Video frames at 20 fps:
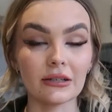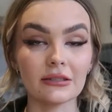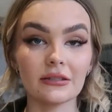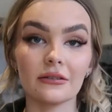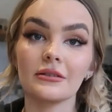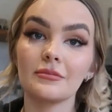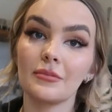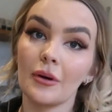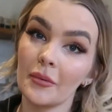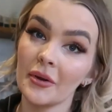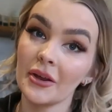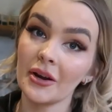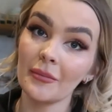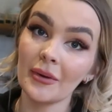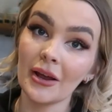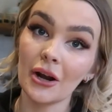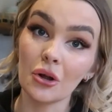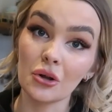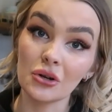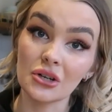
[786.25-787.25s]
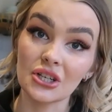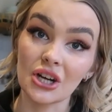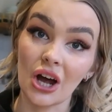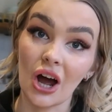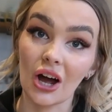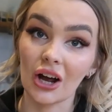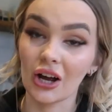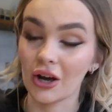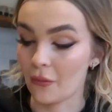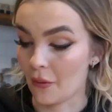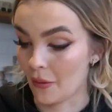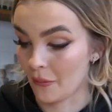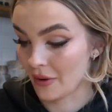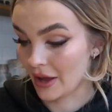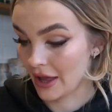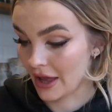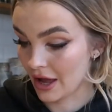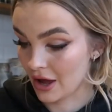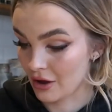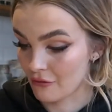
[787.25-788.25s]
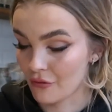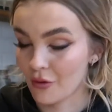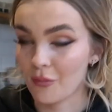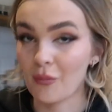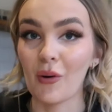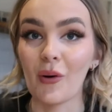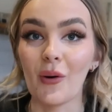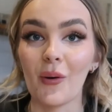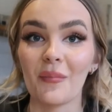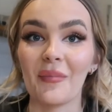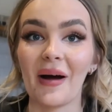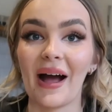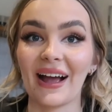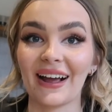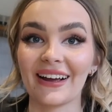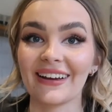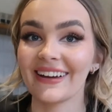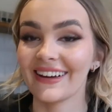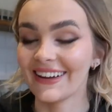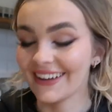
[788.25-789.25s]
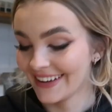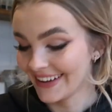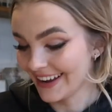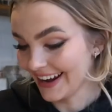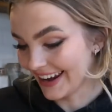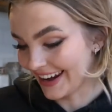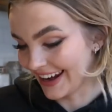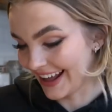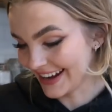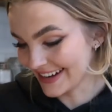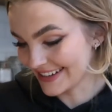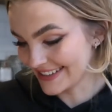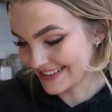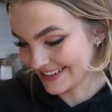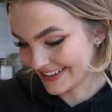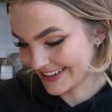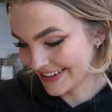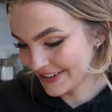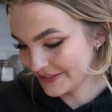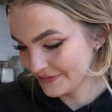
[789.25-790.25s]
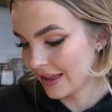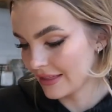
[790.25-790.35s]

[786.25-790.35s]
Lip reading: So it's probably gonna be a lot darker when we report back later,